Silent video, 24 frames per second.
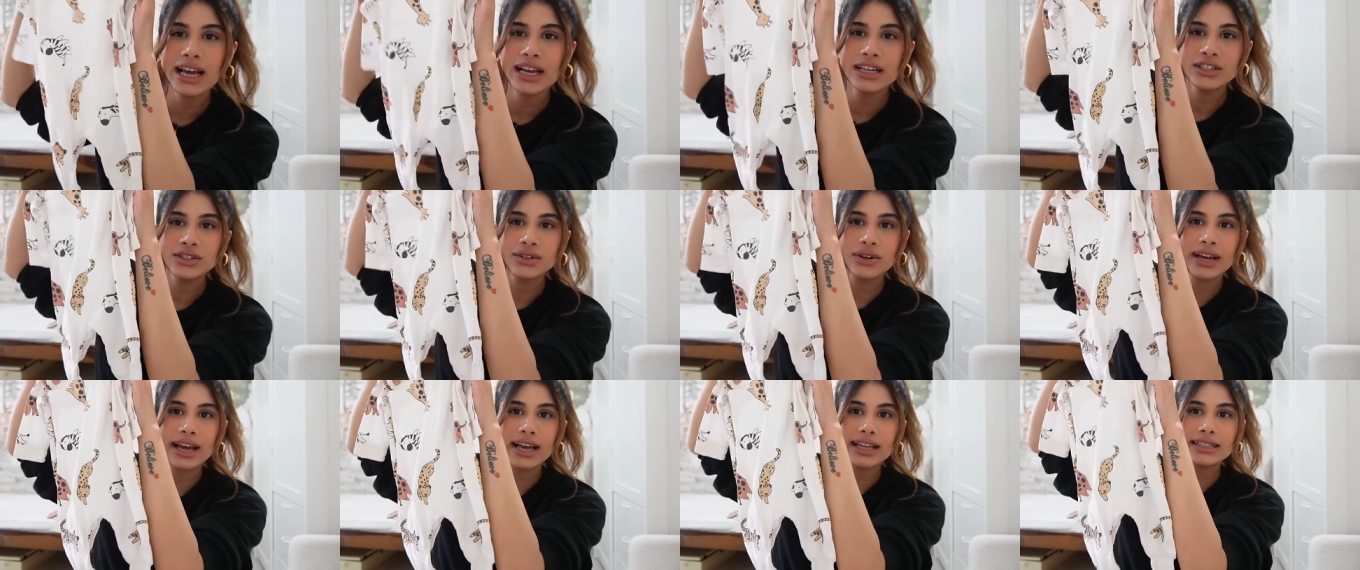
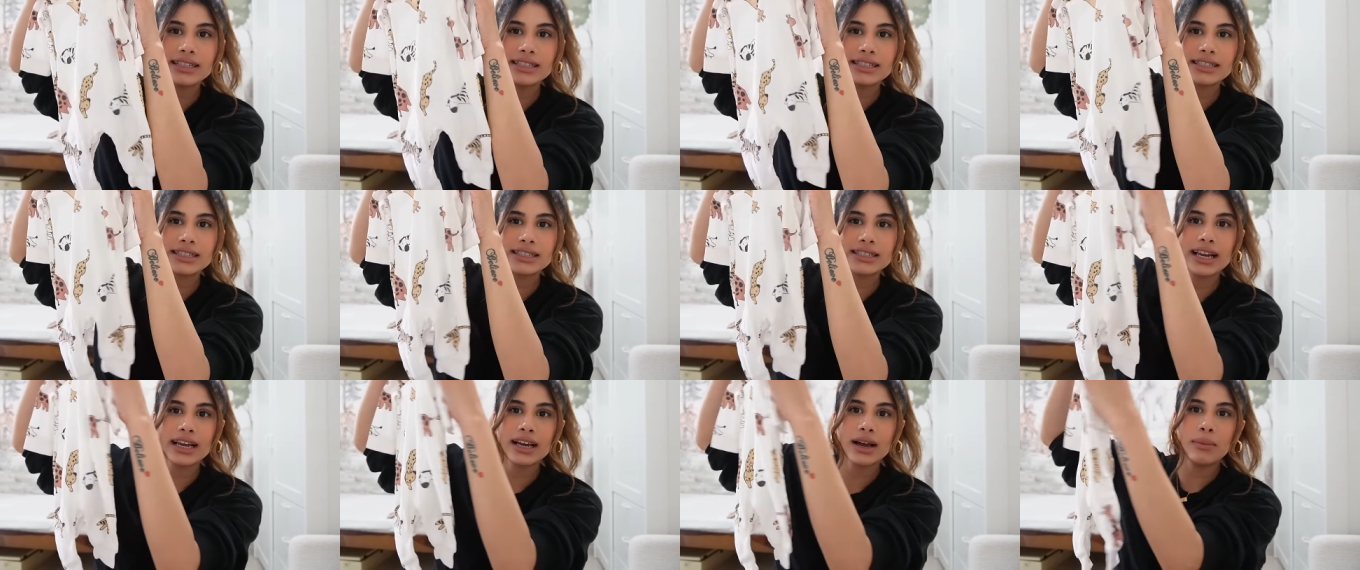So again, this
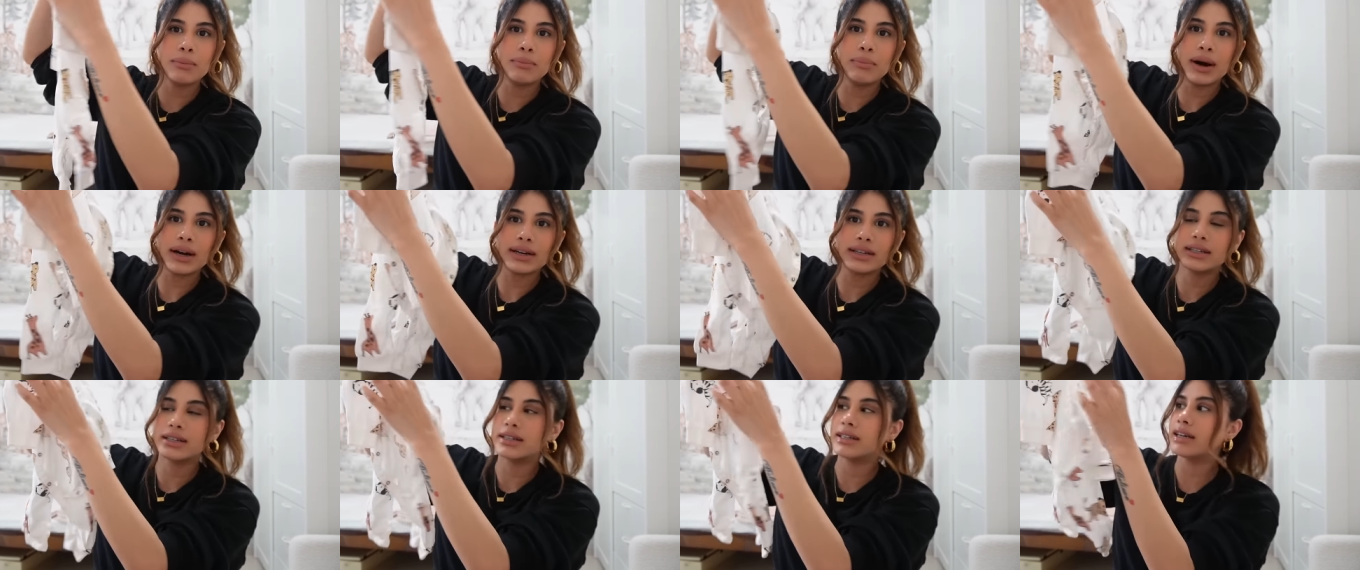is like a
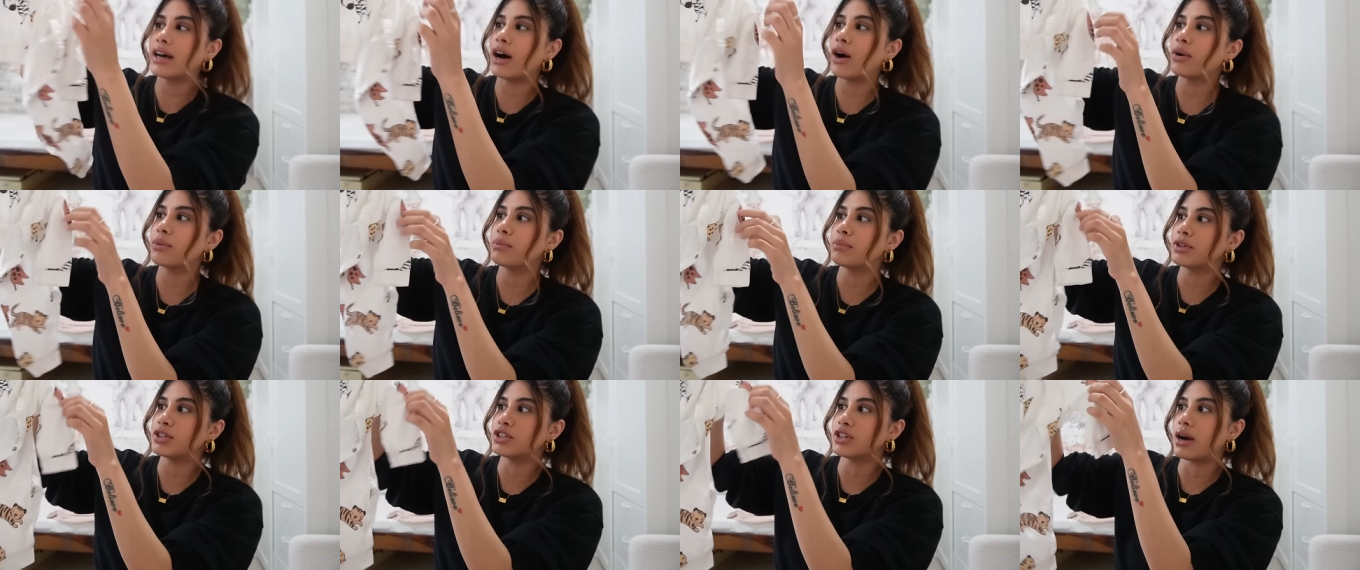button
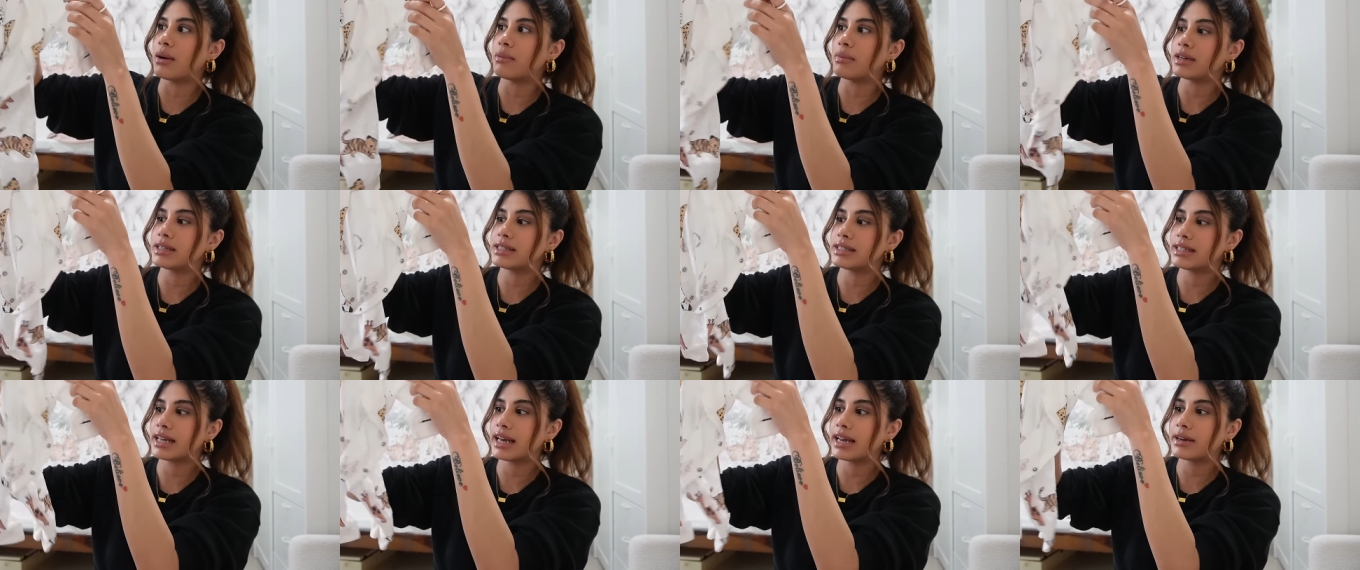down pajama
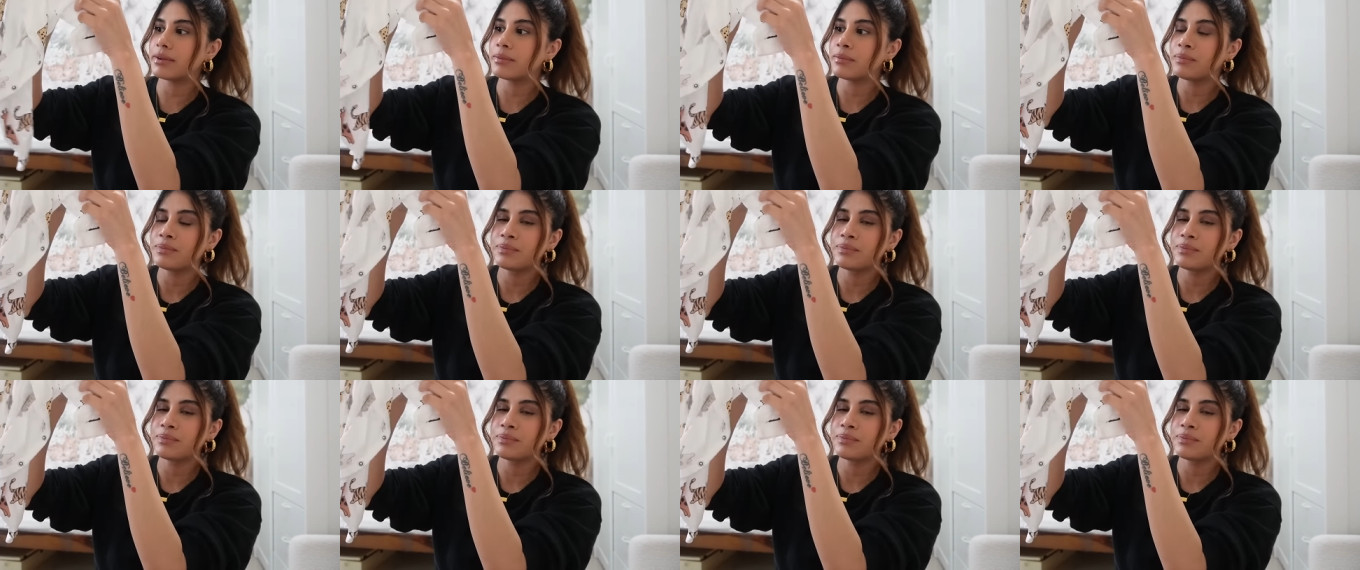set,